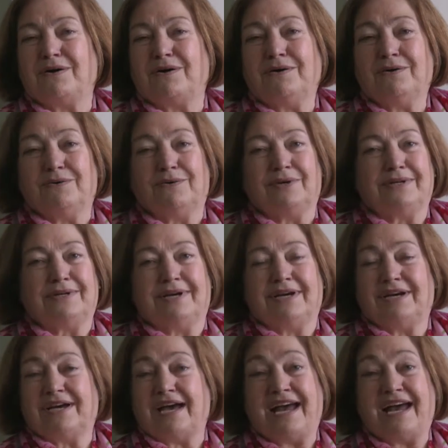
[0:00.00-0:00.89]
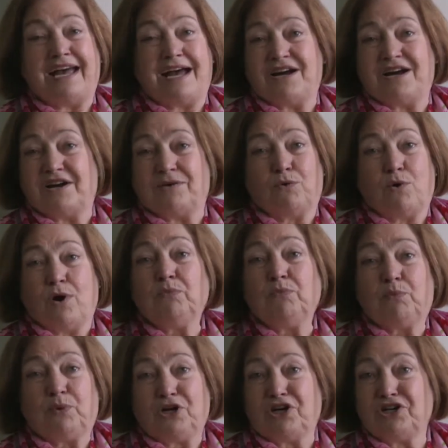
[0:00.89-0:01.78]
Oh,
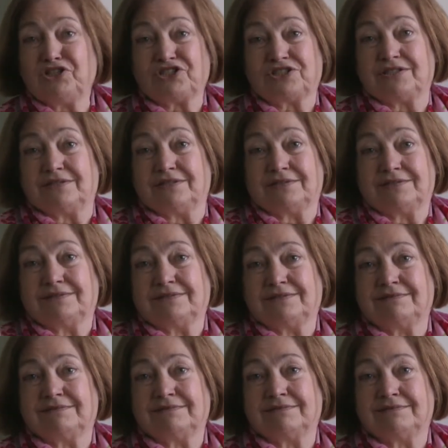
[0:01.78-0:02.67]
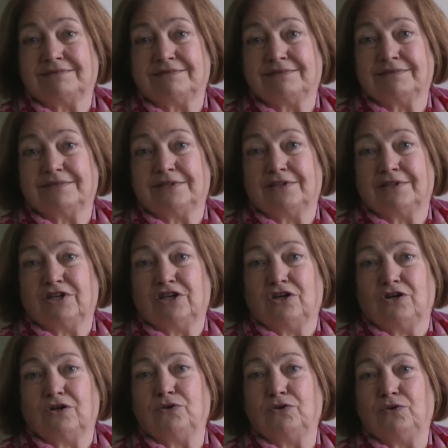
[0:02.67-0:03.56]
one person
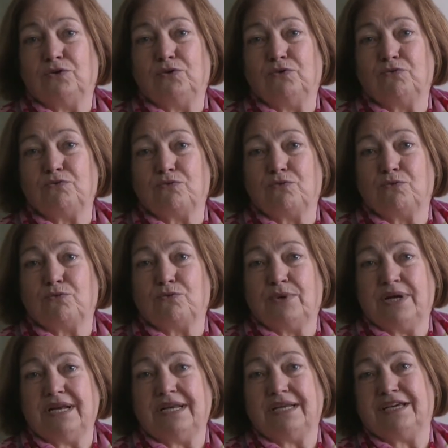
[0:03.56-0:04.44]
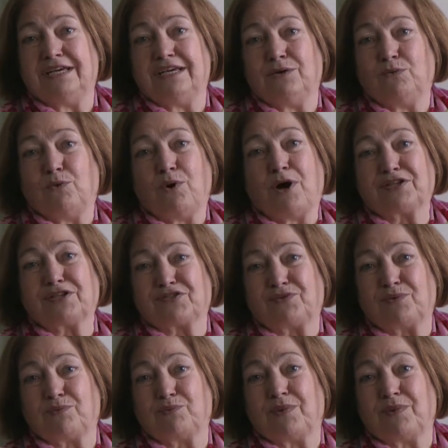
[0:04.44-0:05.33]
who really
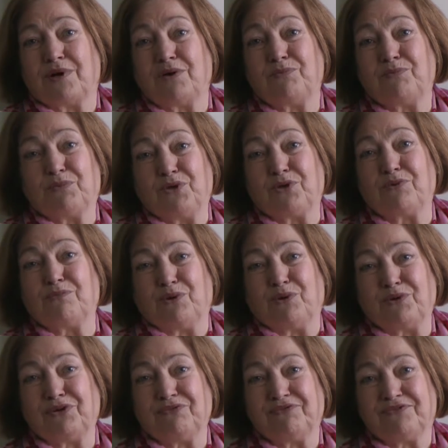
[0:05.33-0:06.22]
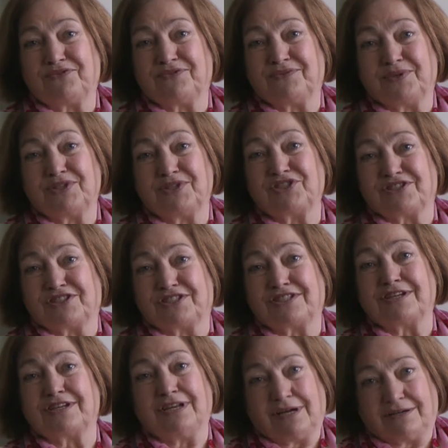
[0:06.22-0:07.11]
works from a pure motive, which
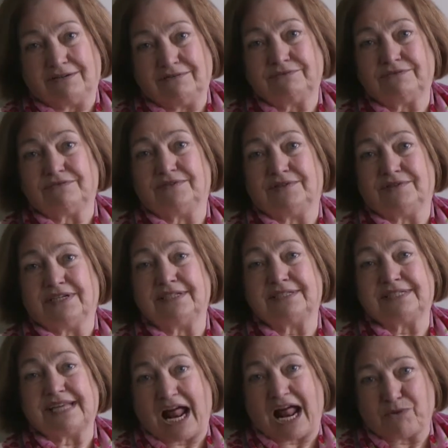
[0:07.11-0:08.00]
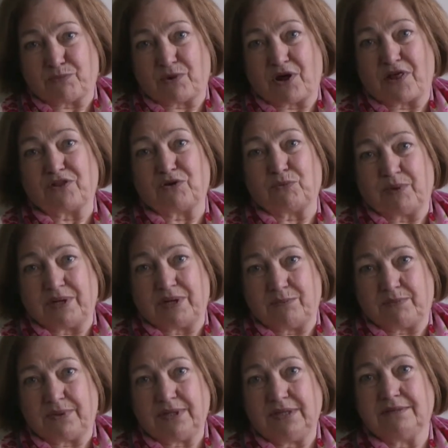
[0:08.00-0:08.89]
is to love and to help other
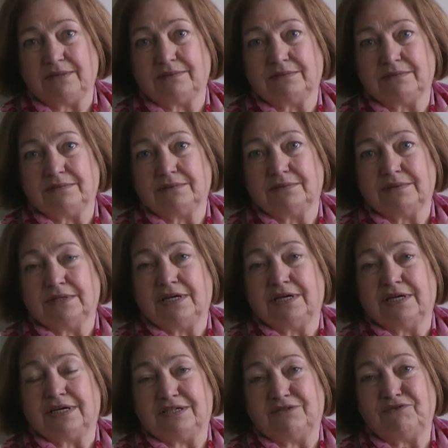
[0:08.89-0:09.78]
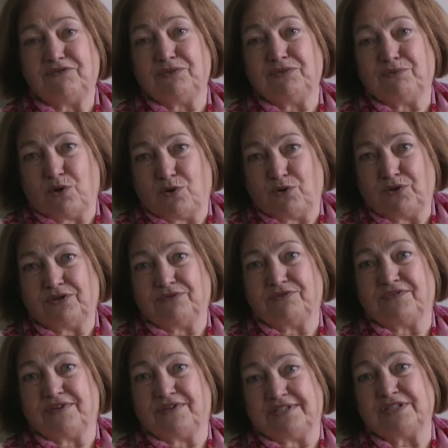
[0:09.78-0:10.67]
people. And if your
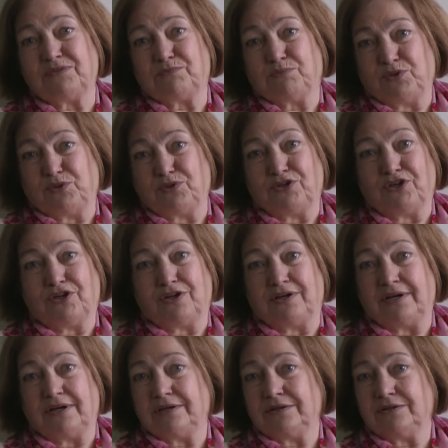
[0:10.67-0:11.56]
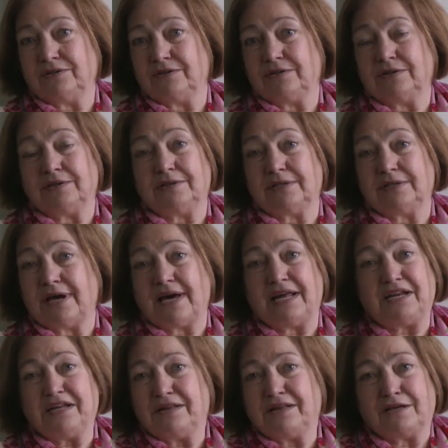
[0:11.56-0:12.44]
motive is pure,
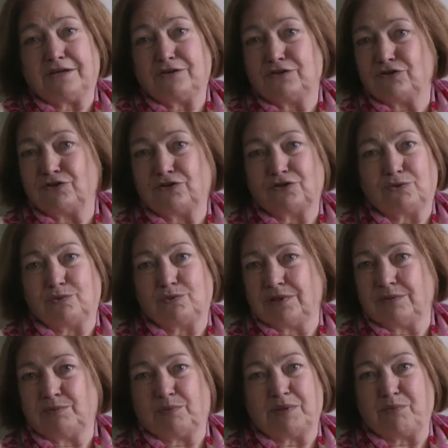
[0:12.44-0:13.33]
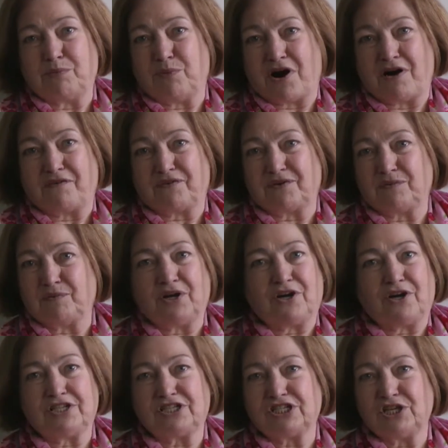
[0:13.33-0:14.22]
anything you do will be powerful,
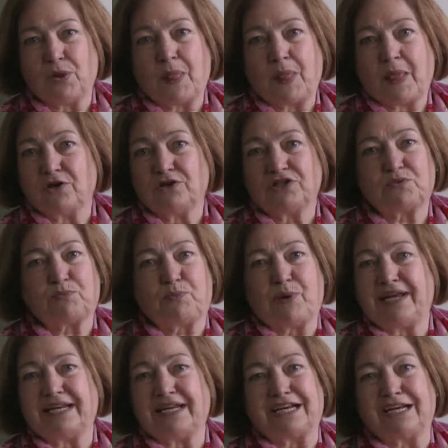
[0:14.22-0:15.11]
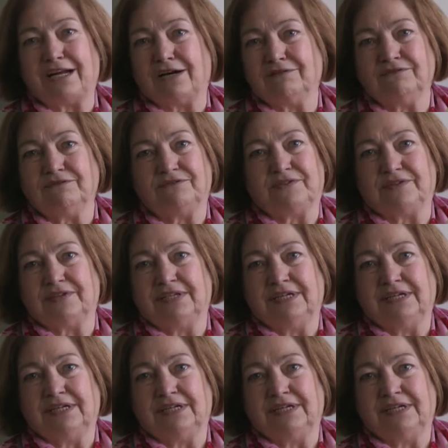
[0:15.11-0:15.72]
because you're spreading love.